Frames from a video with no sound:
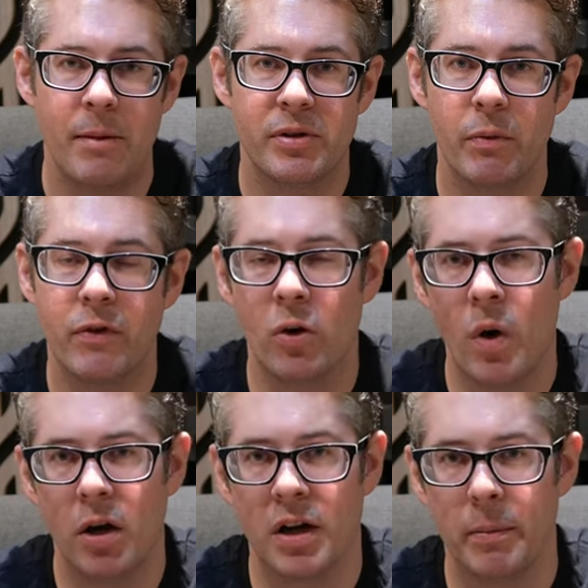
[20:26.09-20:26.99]
So we've got
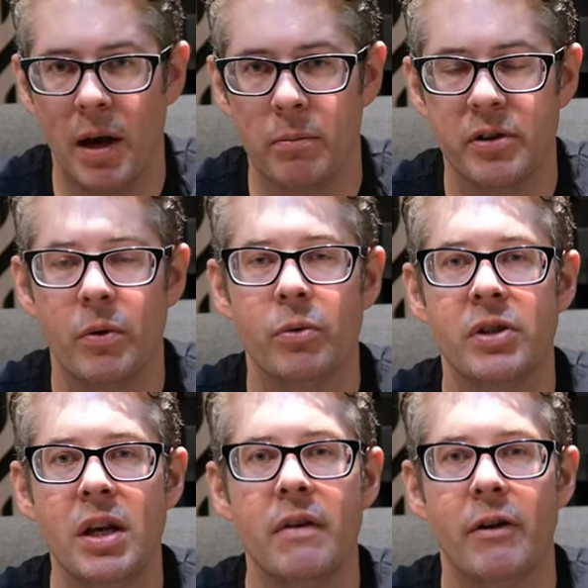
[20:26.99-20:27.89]
quite a lot coming up, so we'll
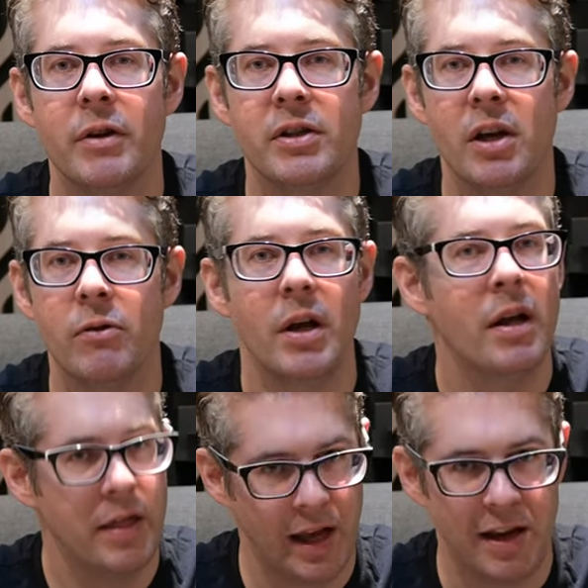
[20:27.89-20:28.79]
see you very soon.
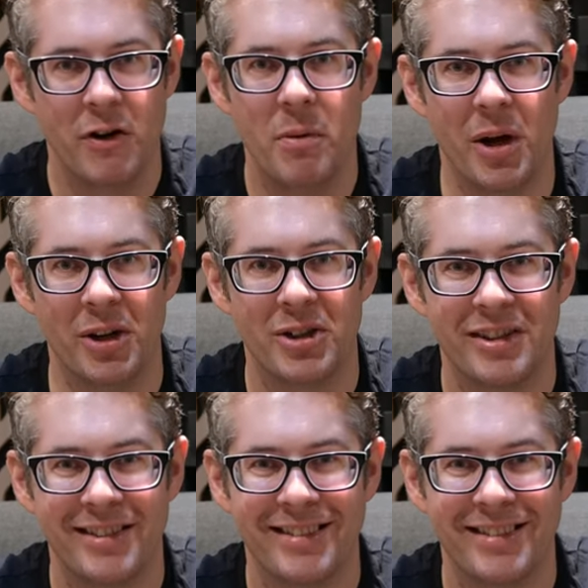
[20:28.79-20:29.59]
Thank you very much.